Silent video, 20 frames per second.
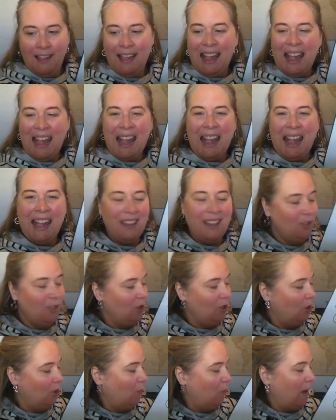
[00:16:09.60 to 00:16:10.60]
And
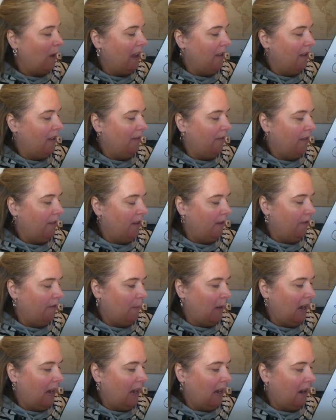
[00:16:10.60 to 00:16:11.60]
12 of
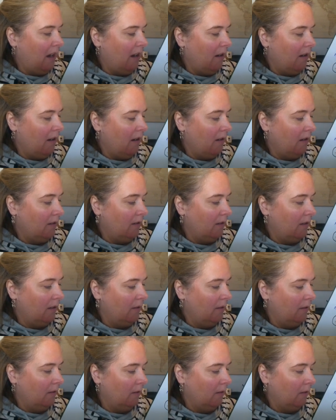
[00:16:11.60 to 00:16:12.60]
my
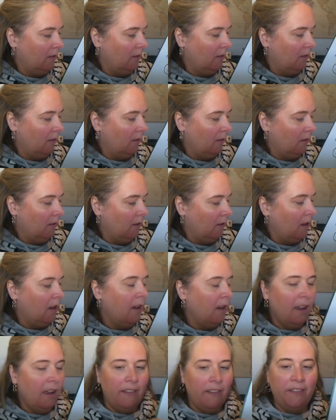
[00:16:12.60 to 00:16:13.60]
carrots.
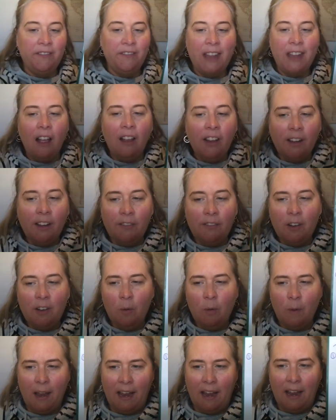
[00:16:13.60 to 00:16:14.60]
I've now given
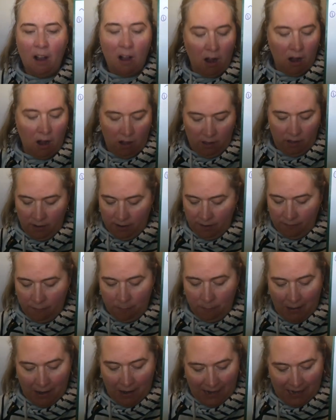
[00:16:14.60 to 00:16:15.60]
away all of
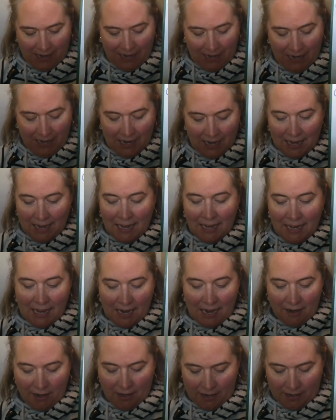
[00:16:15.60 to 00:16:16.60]
my
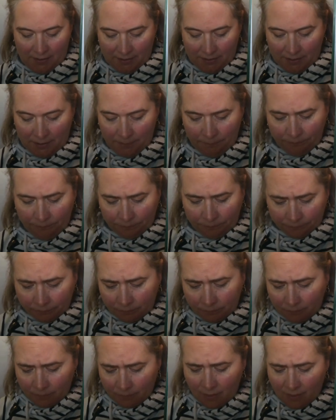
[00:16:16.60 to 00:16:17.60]
carrots.
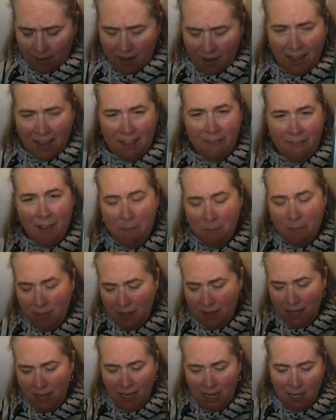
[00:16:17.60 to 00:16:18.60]
If I'm
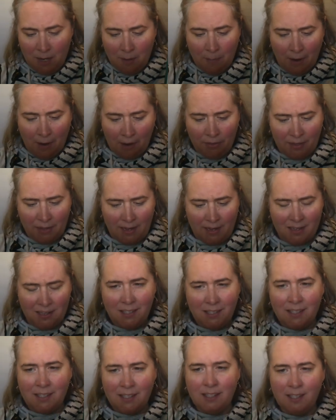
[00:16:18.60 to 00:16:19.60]
thinking about
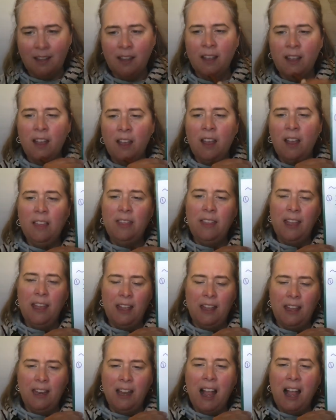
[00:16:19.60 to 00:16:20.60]
this,
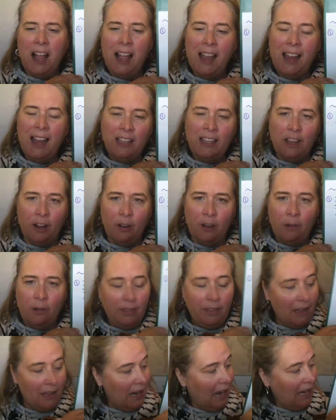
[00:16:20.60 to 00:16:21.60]
then I know
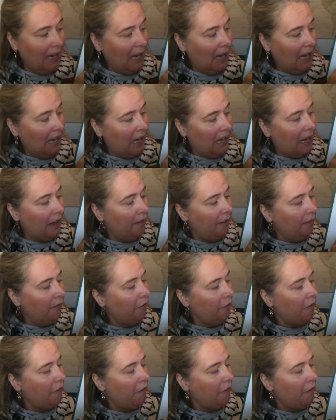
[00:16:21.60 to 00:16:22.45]
that I can give